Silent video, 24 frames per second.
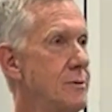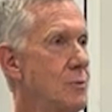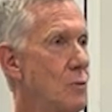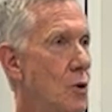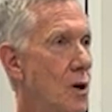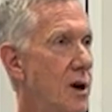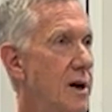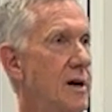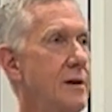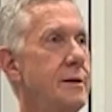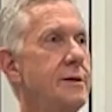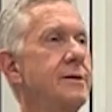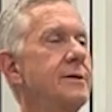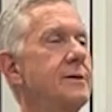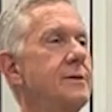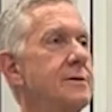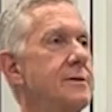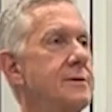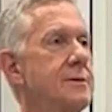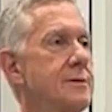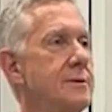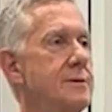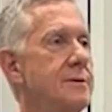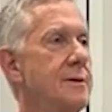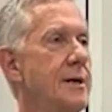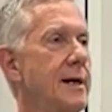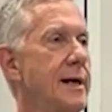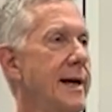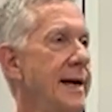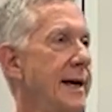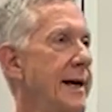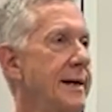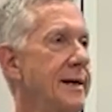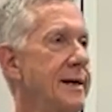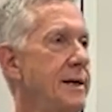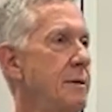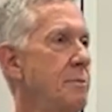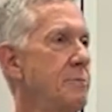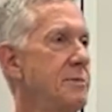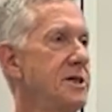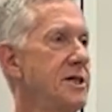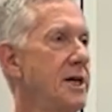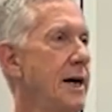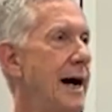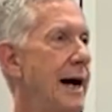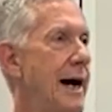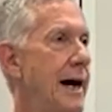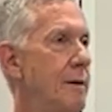1, I can't keep a
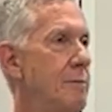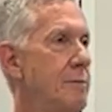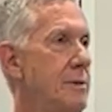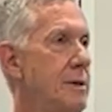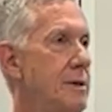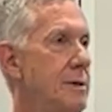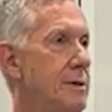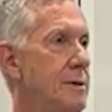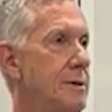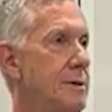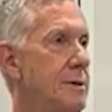job.